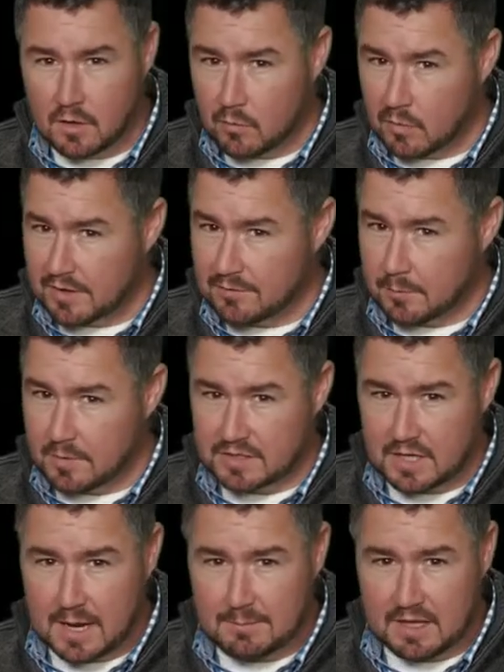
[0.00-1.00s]
right from the
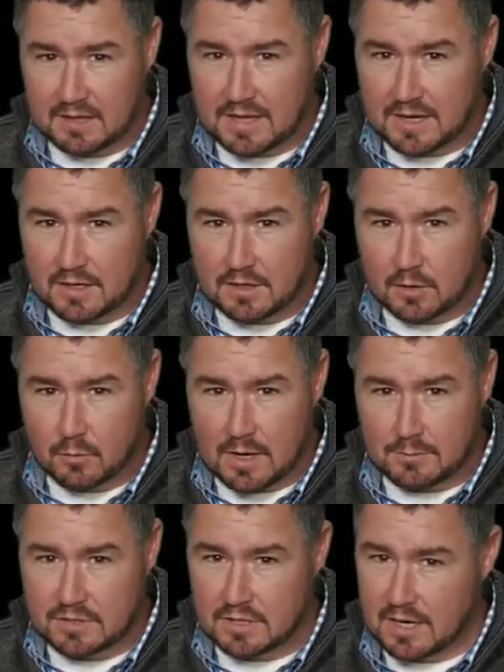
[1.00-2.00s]
time they land on your
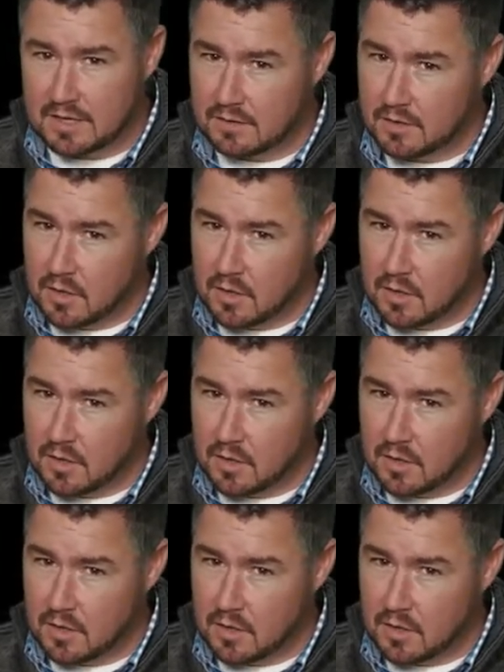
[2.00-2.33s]
website,